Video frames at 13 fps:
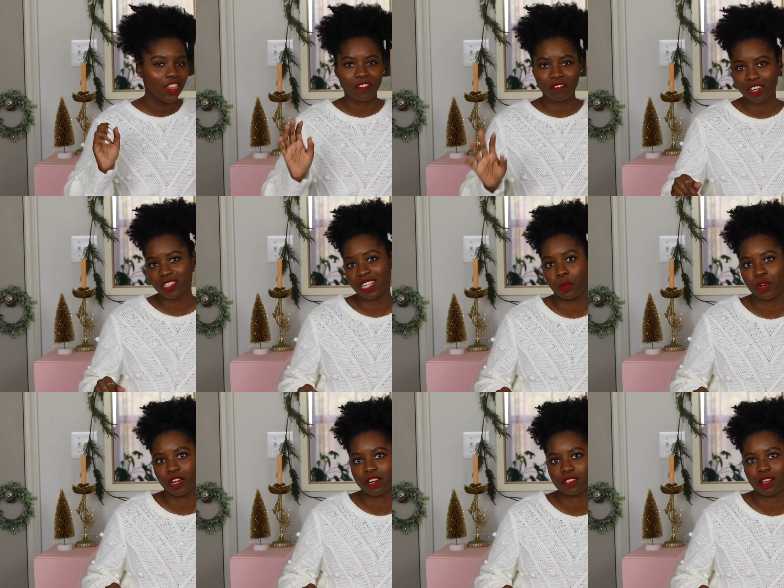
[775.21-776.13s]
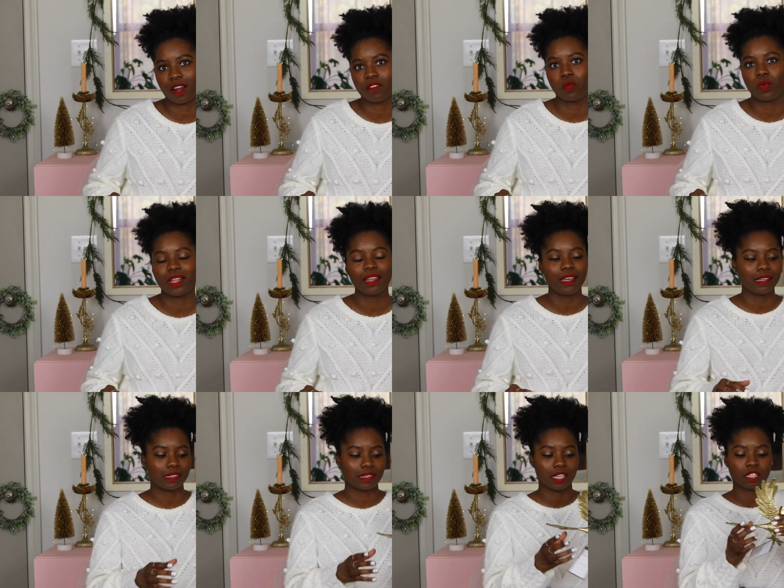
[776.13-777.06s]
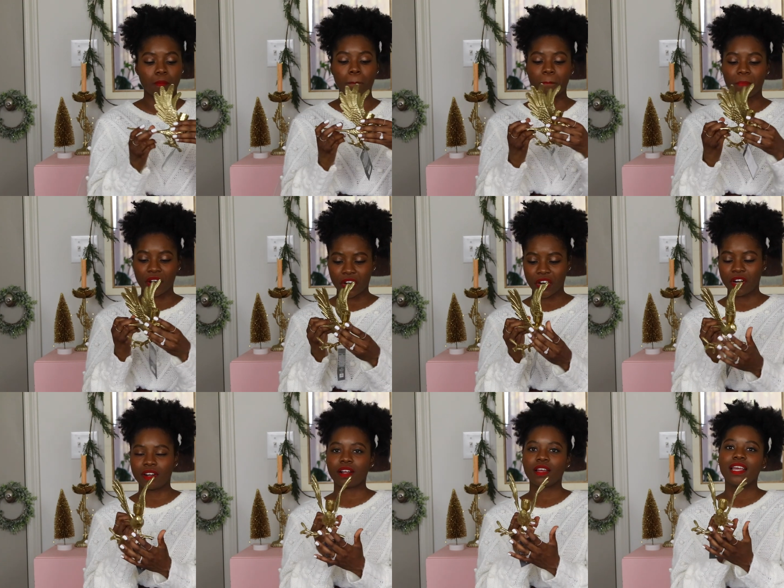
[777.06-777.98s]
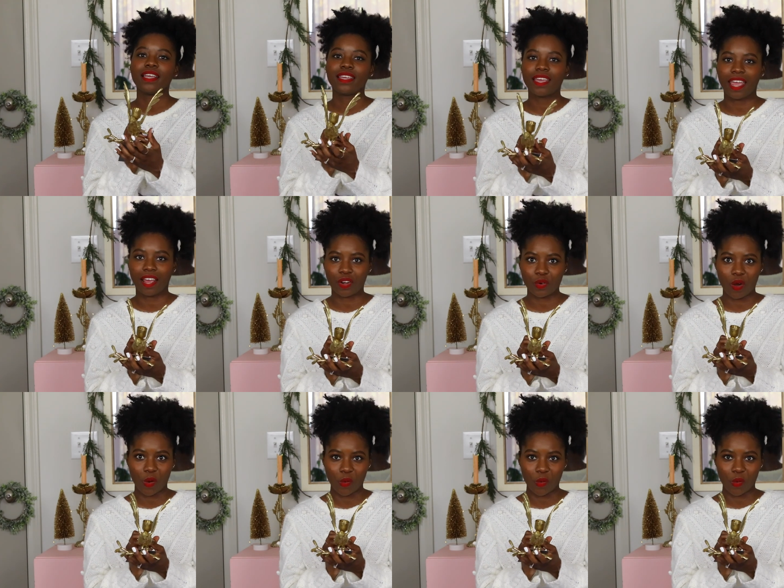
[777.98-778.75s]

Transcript: The first thing that we're gonna start off with is this bird candle